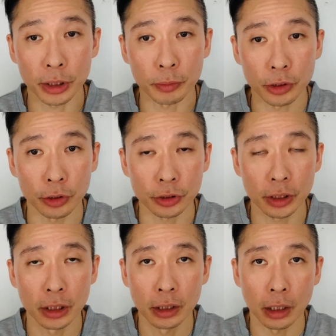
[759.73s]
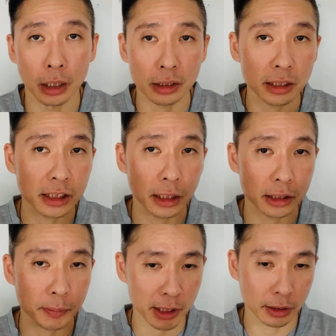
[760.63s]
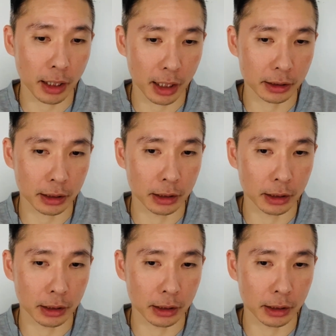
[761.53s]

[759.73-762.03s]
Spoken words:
because I think a specialized